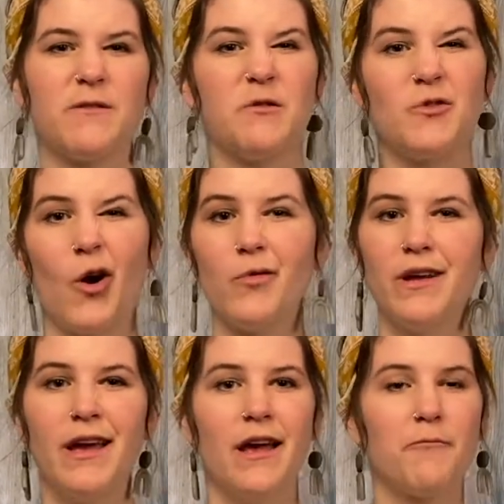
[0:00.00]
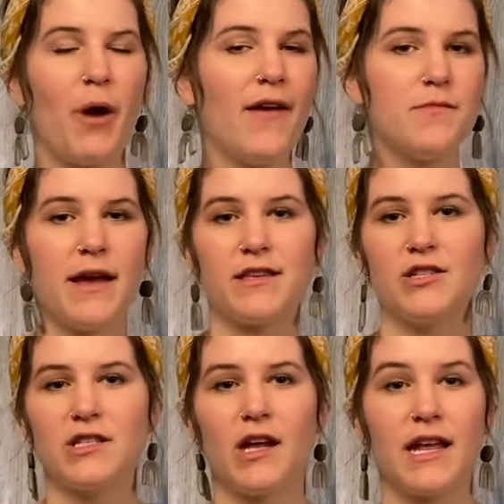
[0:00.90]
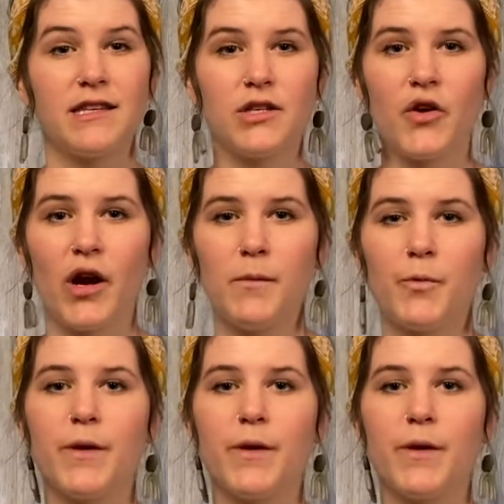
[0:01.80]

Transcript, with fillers: If you don't, private messages on Instagram.